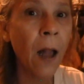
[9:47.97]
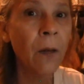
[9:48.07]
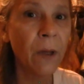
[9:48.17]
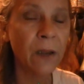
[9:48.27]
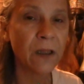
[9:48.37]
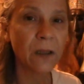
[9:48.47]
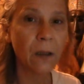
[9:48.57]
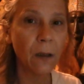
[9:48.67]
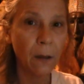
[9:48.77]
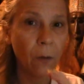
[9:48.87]

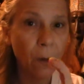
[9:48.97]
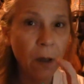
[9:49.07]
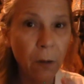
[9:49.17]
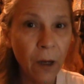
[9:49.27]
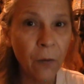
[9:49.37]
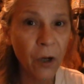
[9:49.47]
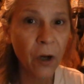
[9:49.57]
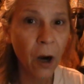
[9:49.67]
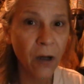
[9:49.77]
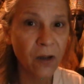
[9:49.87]
elements in
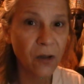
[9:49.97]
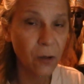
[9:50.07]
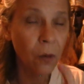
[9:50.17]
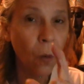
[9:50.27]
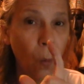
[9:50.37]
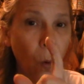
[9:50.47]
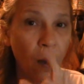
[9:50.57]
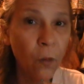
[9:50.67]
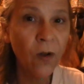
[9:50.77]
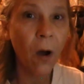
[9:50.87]
regards to,
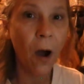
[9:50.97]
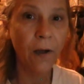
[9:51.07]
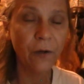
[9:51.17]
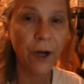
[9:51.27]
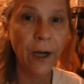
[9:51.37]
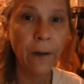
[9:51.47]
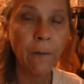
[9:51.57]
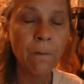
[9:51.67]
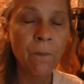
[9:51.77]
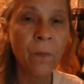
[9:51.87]
one with Andre,
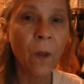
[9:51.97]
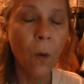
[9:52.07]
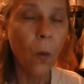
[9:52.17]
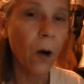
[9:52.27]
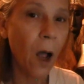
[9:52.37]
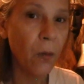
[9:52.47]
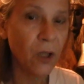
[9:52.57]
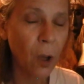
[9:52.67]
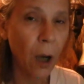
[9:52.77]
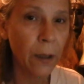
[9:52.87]
where I
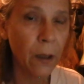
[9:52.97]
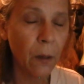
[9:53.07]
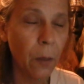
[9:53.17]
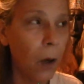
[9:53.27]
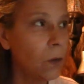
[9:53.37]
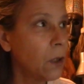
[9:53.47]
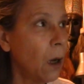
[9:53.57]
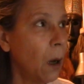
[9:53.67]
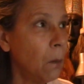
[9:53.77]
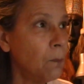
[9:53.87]
was talking about
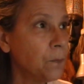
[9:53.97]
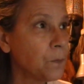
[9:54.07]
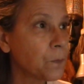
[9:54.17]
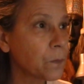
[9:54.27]
when